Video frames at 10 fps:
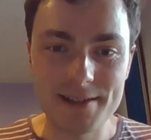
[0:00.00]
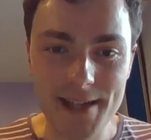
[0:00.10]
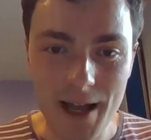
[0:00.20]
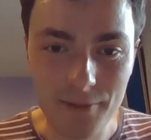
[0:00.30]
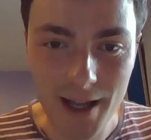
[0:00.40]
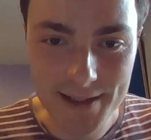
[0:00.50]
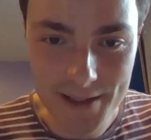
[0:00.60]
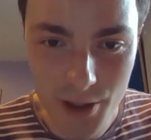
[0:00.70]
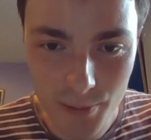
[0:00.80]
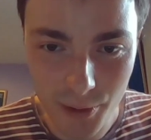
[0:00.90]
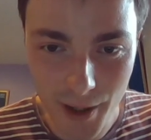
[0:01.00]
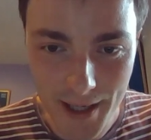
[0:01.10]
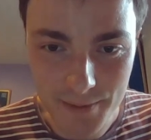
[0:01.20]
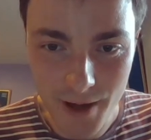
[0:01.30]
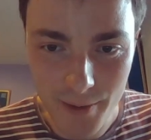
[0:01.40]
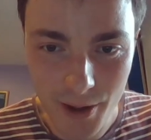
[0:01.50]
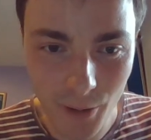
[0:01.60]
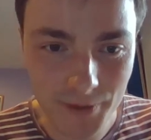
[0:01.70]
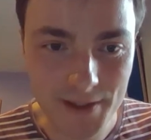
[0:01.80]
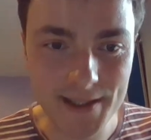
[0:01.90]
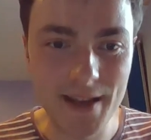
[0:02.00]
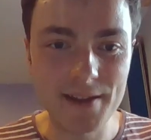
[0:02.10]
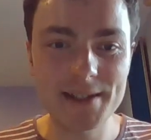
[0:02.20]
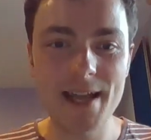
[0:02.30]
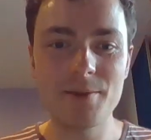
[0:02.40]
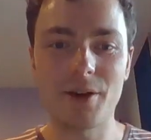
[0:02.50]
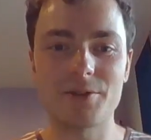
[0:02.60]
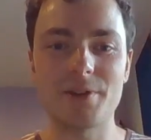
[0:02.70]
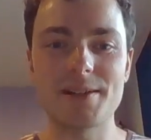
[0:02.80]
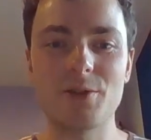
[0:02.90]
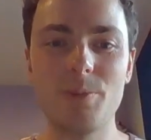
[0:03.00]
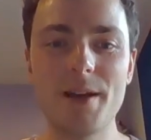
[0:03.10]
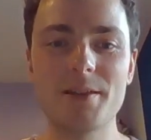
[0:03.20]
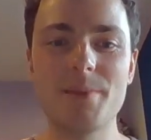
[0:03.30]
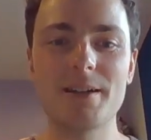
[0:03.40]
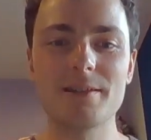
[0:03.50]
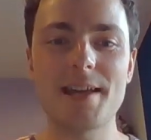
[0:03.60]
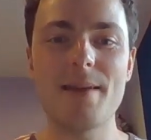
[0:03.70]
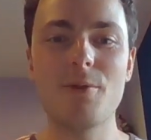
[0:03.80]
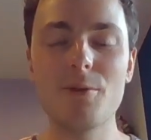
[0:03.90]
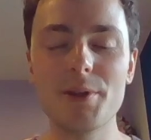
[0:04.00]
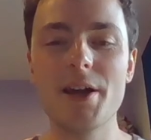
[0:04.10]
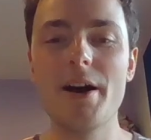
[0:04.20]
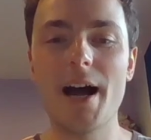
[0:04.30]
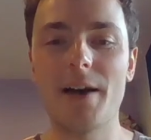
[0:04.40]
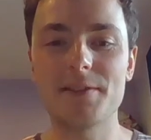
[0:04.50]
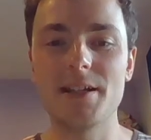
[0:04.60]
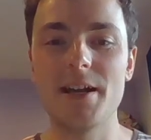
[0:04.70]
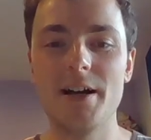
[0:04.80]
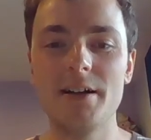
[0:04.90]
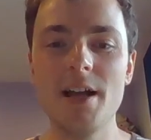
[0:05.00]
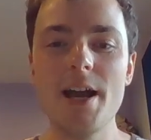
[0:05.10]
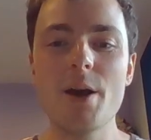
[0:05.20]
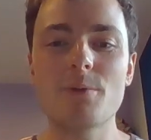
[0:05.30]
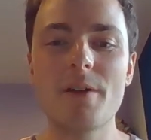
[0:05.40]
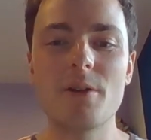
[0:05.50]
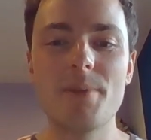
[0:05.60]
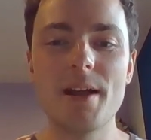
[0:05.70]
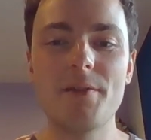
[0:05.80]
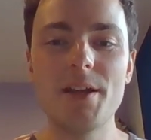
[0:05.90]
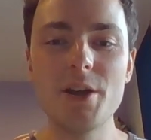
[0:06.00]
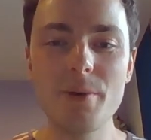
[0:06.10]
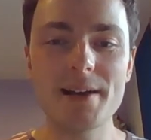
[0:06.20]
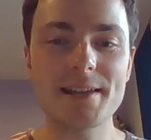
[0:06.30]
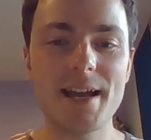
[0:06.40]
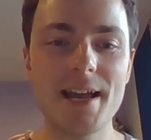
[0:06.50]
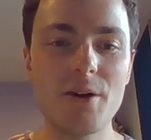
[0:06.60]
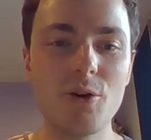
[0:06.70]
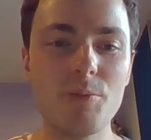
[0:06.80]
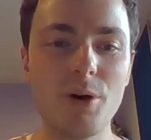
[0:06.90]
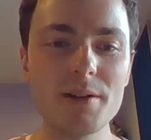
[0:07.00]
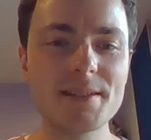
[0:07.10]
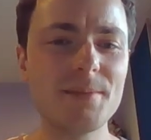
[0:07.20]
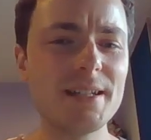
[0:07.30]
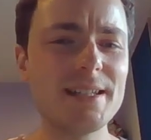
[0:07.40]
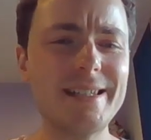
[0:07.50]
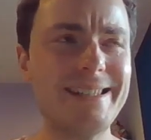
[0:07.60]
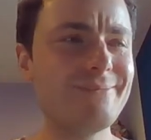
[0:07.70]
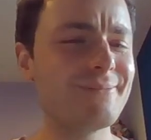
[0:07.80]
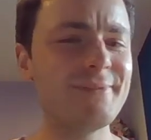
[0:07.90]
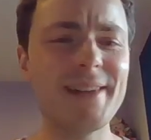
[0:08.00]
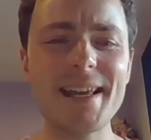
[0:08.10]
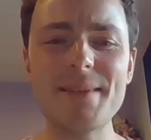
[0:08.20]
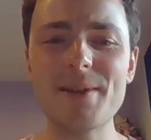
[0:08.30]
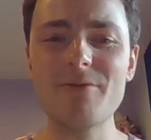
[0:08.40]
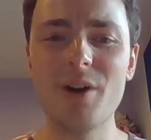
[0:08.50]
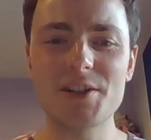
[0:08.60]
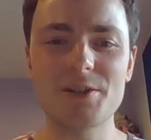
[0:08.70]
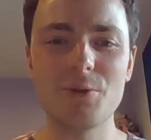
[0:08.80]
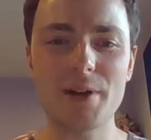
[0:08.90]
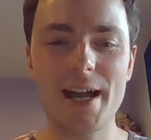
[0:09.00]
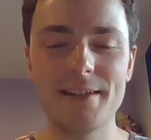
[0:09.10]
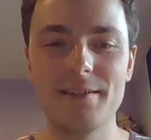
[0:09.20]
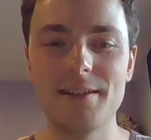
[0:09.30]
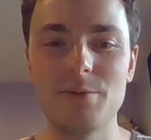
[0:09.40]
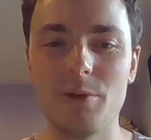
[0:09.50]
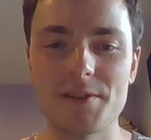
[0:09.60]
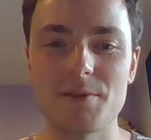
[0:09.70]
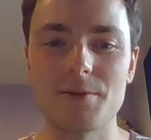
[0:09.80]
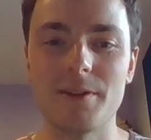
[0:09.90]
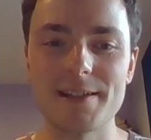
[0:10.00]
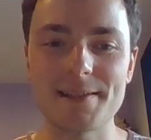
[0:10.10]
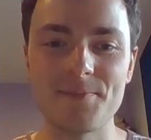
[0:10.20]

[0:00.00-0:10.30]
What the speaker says: have led to the point where we often see the same countries topping the medal table year after year, whether it be the USA or possibly maybe Russia or Kenya did once or twice.